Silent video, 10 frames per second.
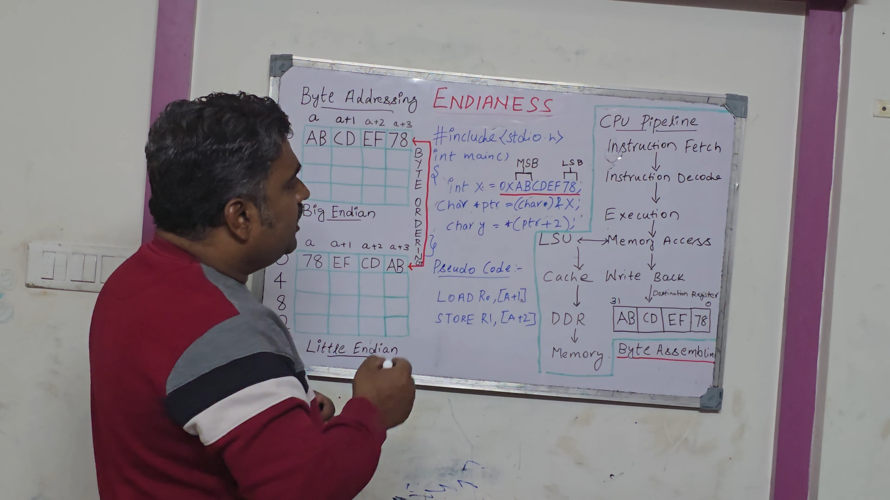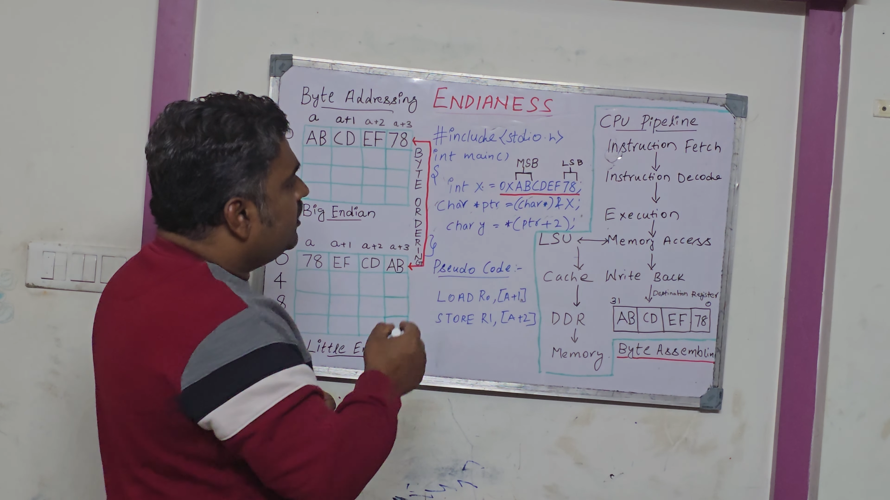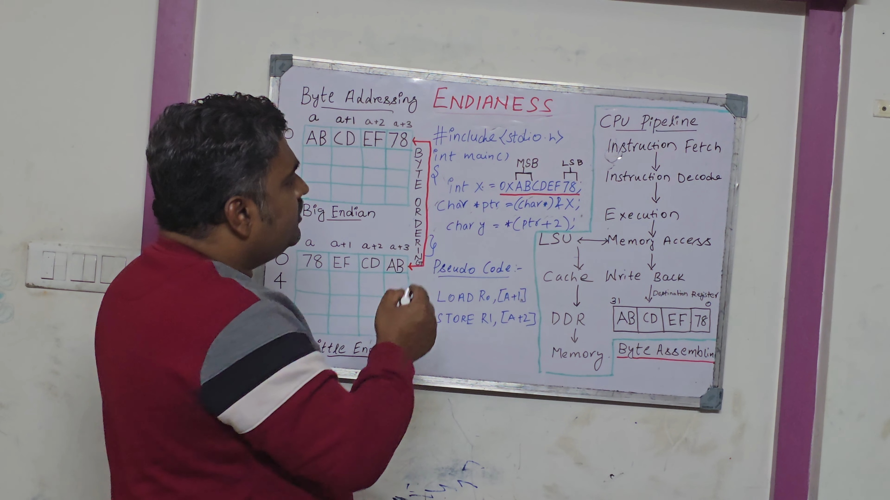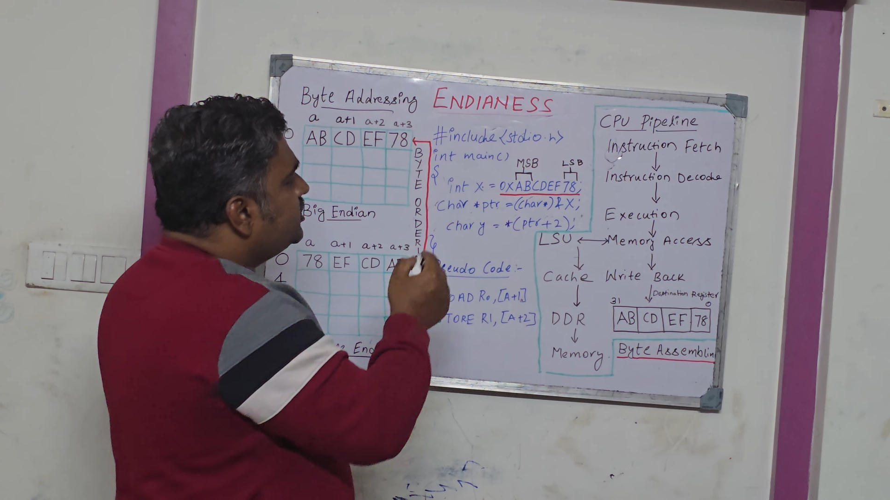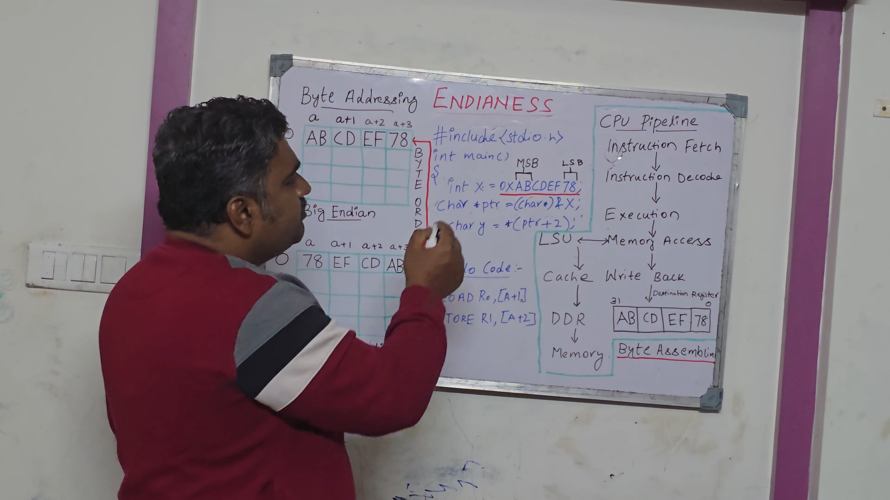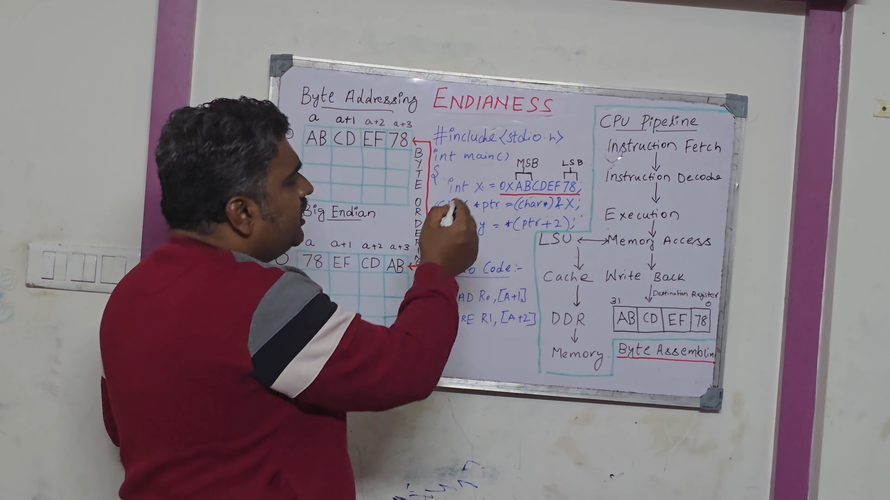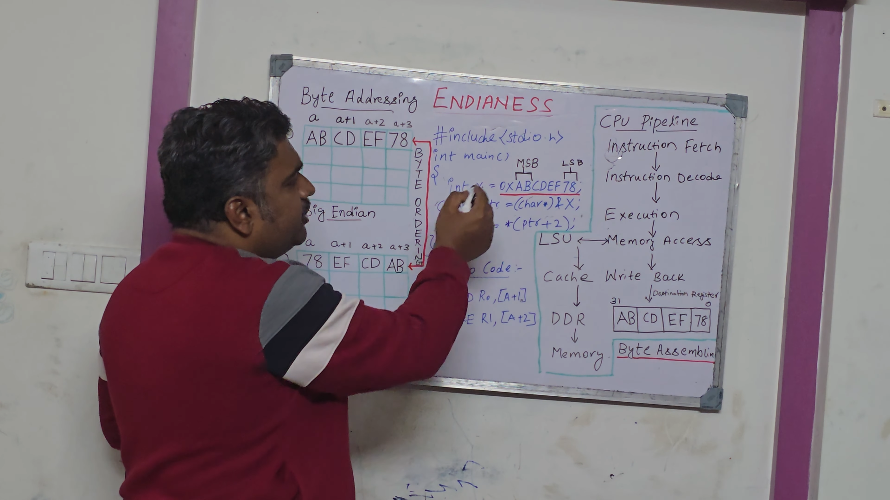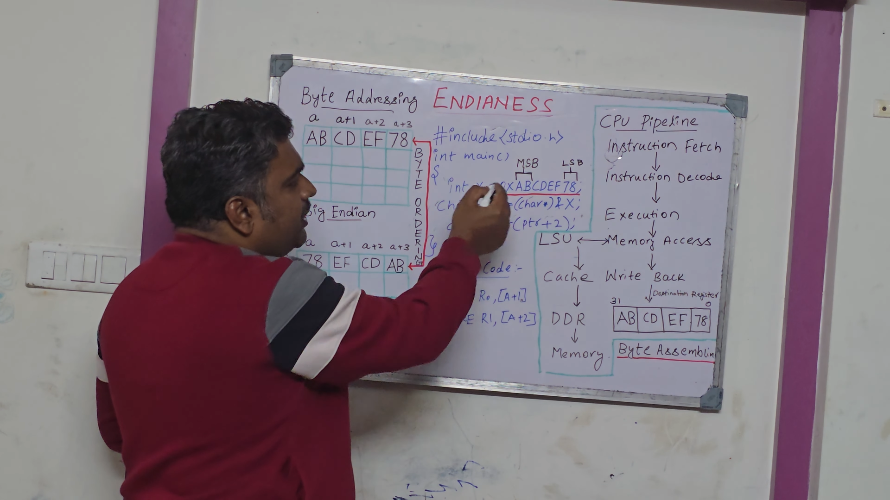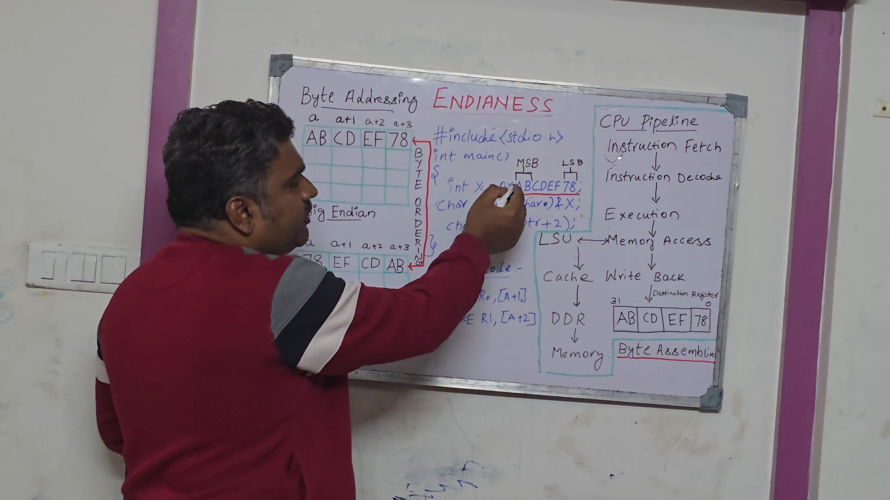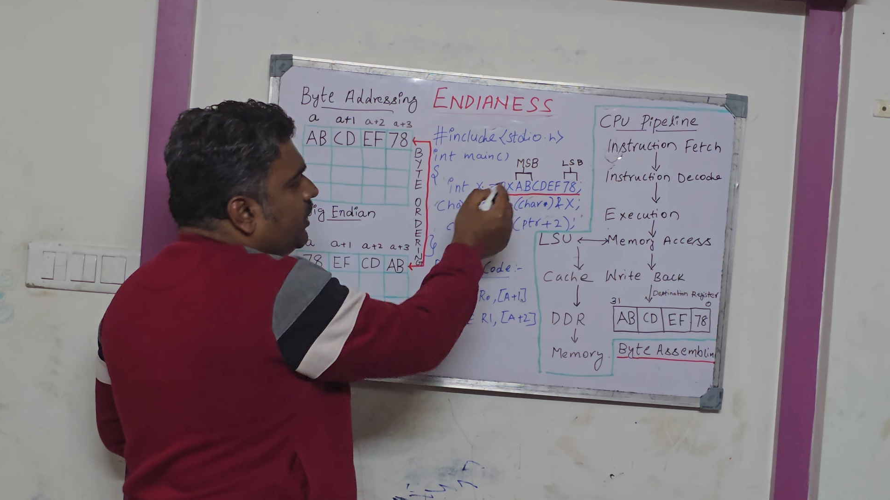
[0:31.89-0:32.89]
In this
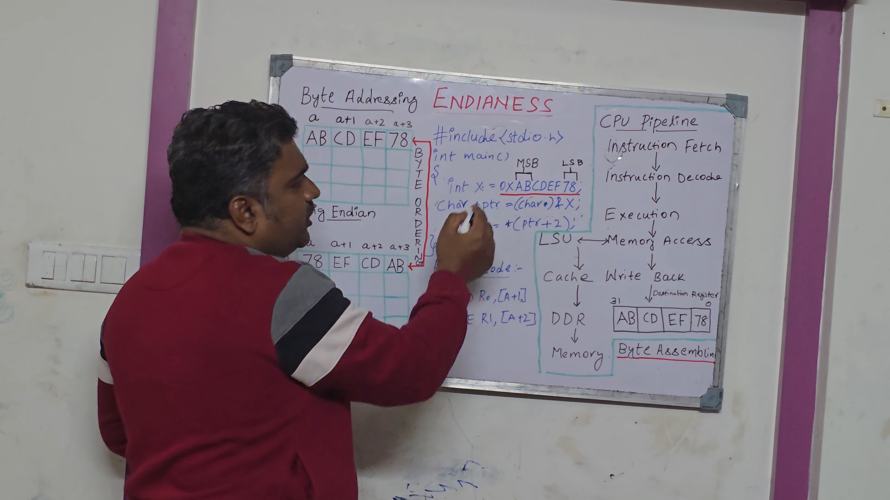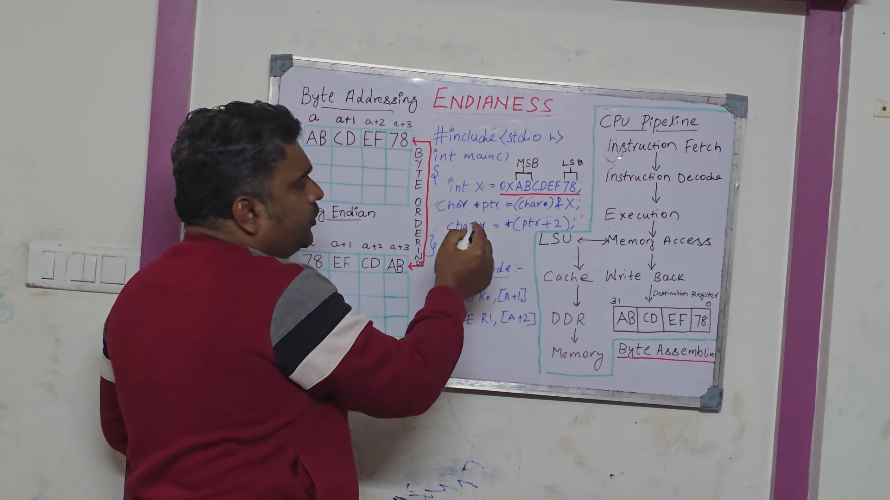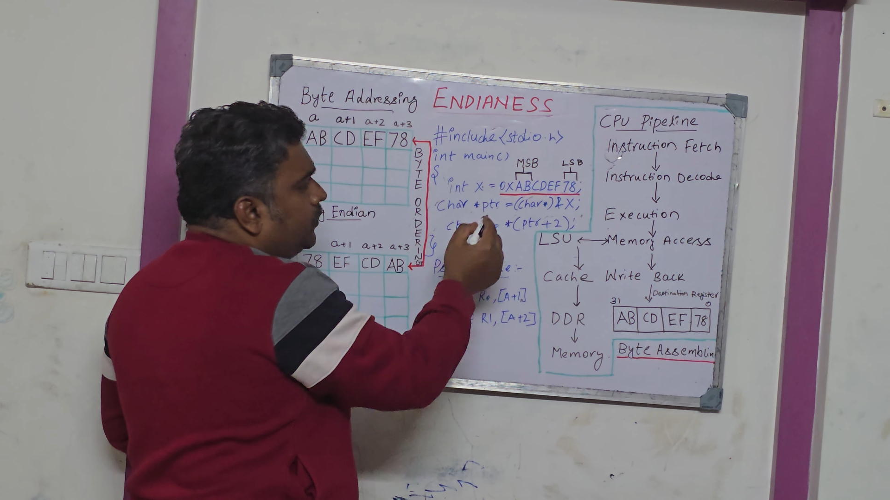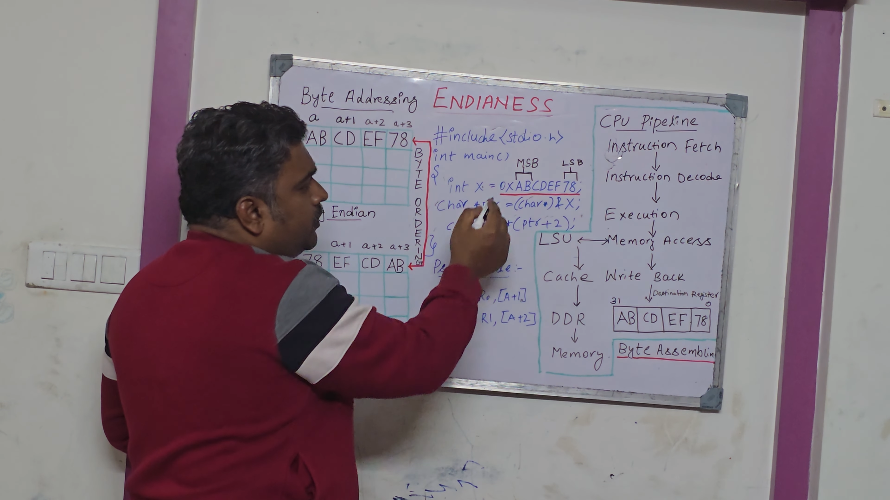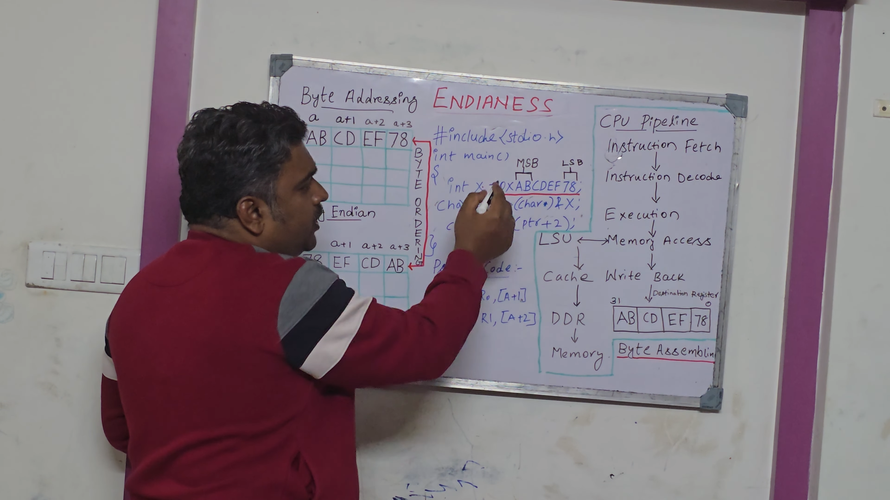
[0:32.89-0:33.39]
multi-byte value,